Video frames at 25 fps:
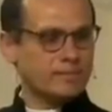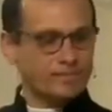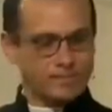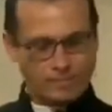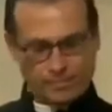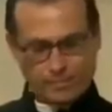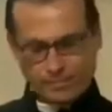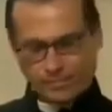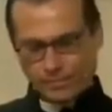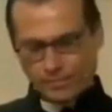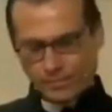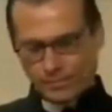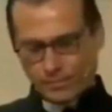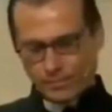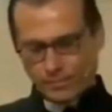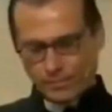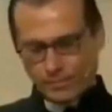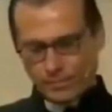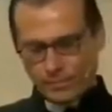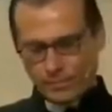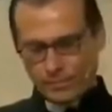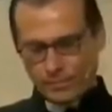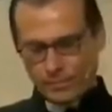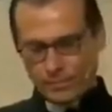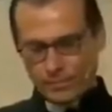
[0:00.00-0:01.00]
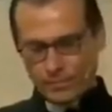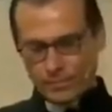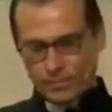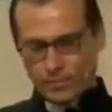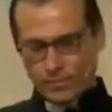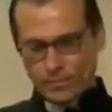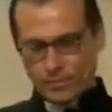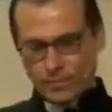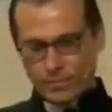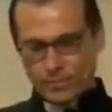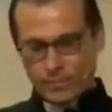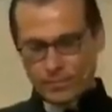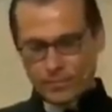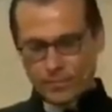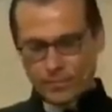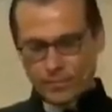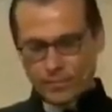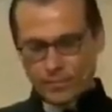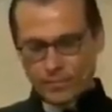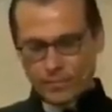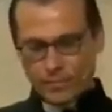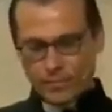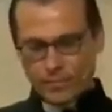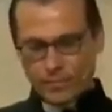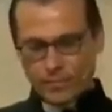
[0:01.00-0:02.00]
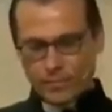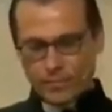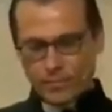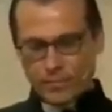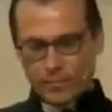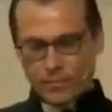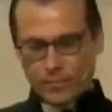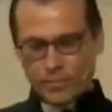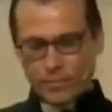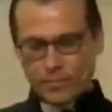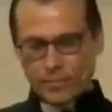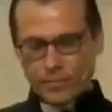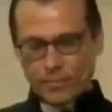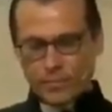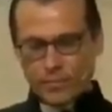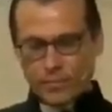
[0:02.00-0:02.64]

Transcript: Nobody speaks.